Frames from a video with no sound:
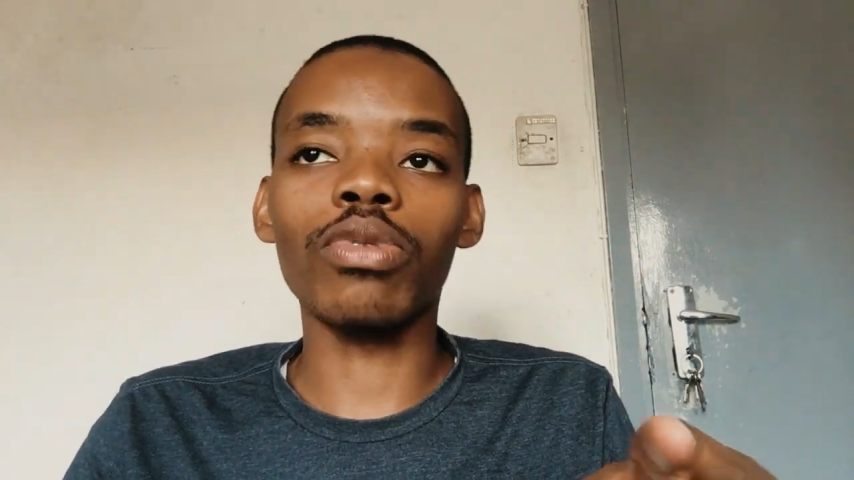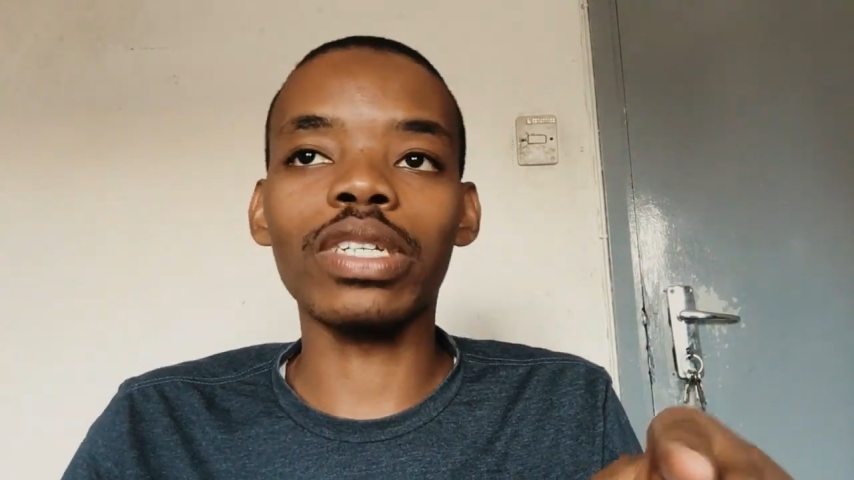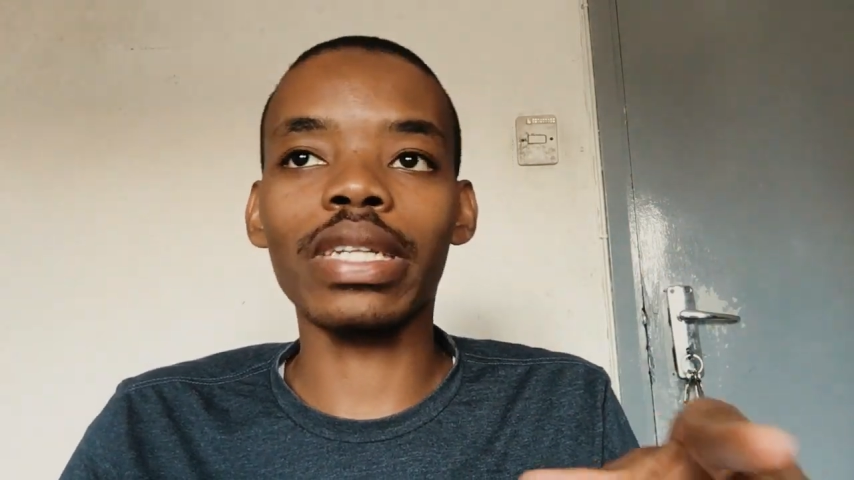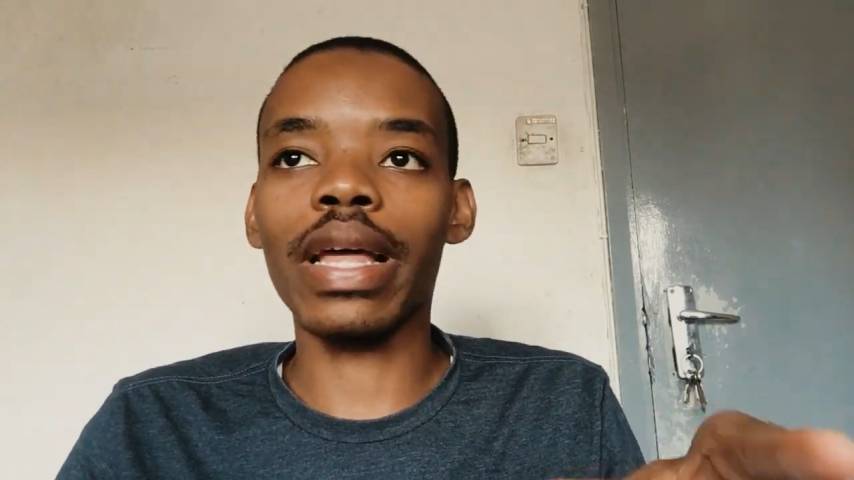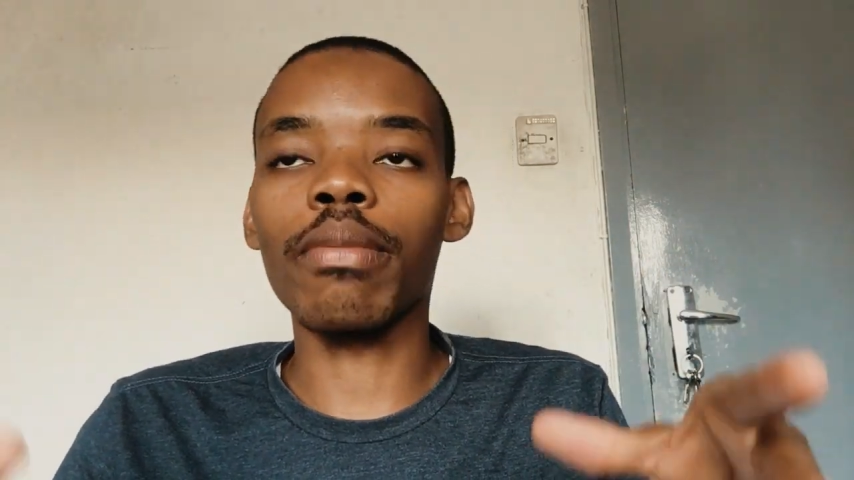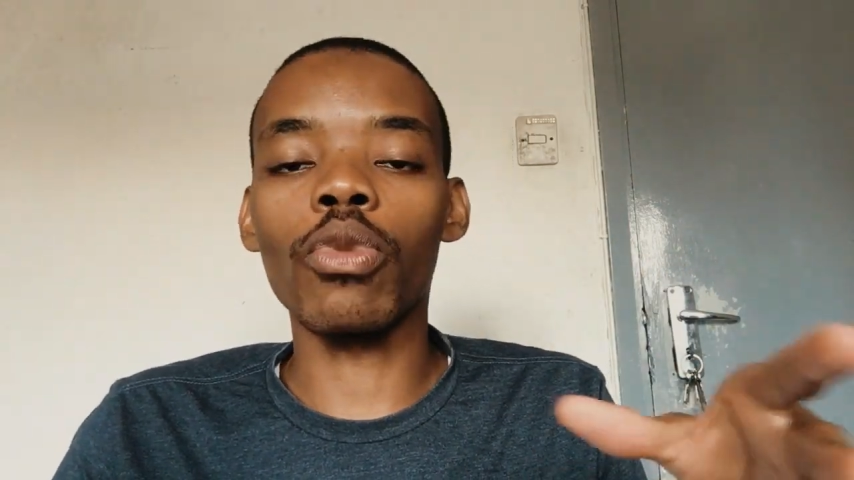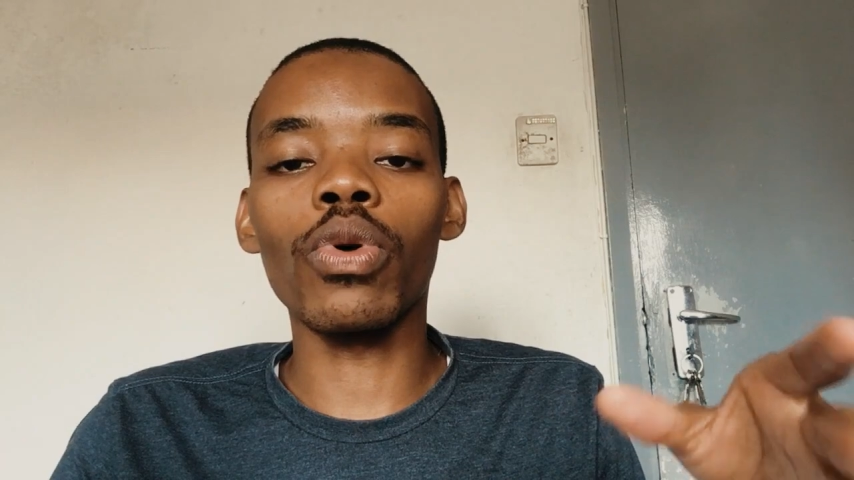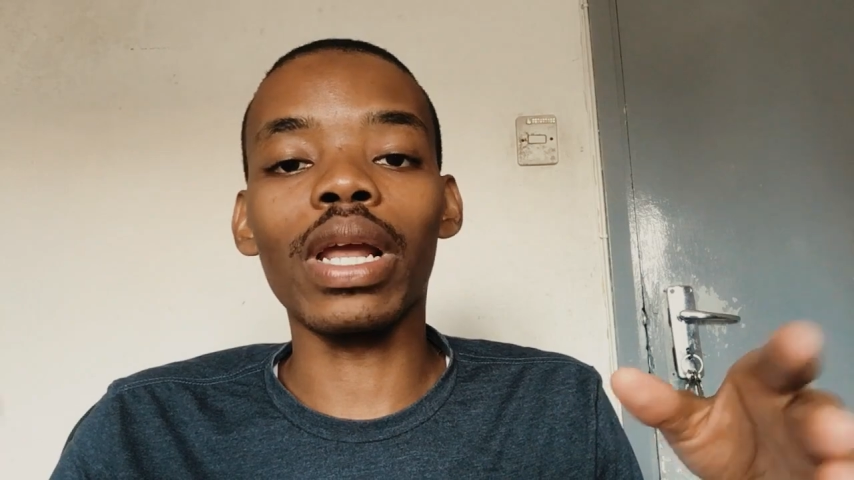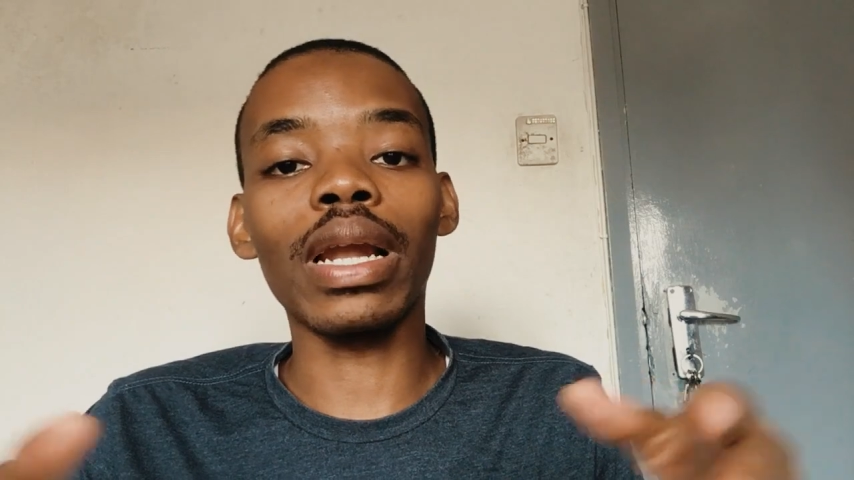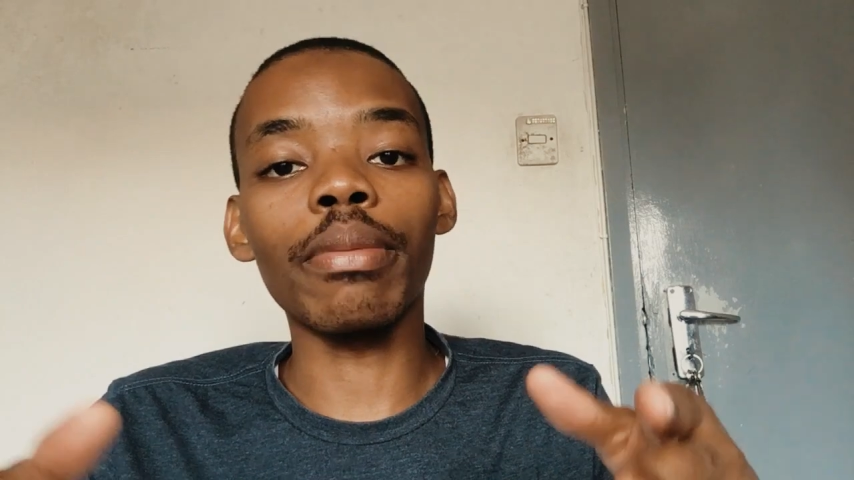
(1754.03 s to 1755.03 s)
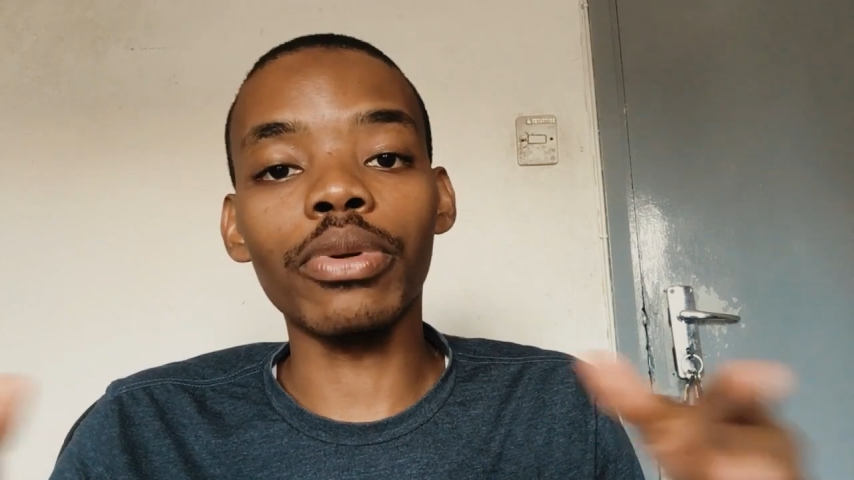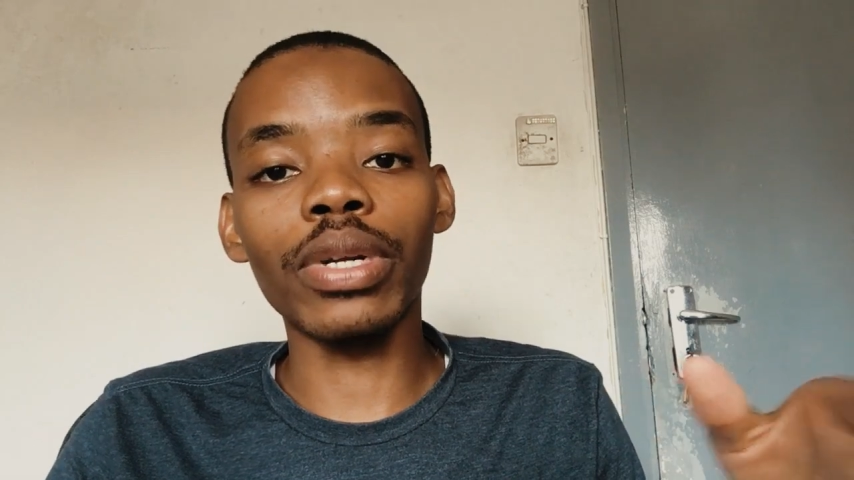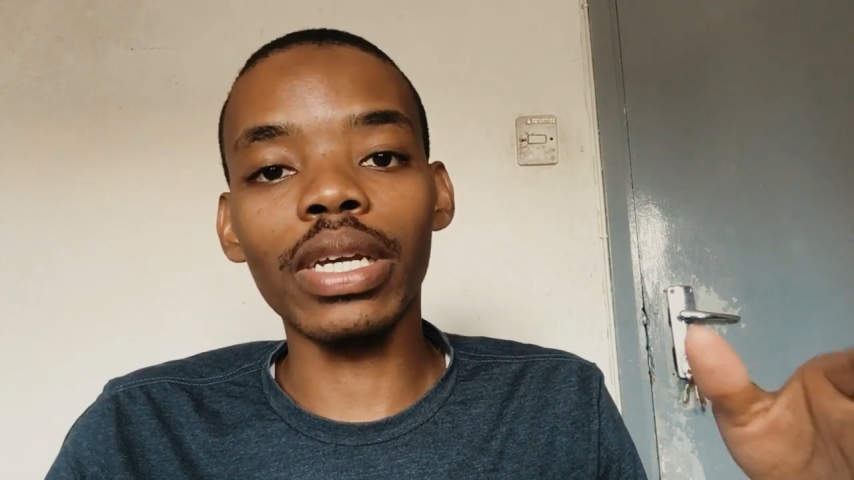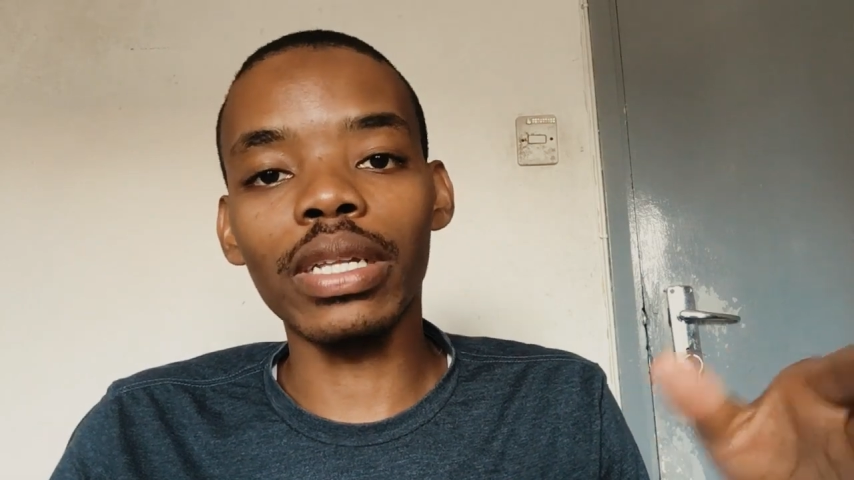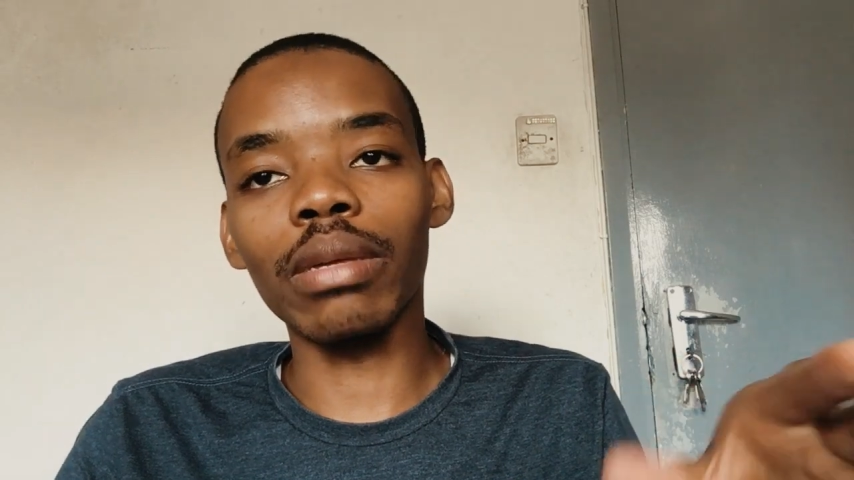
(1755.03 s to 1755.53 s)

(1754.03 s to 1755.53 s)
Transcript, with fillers: which is like more elaborate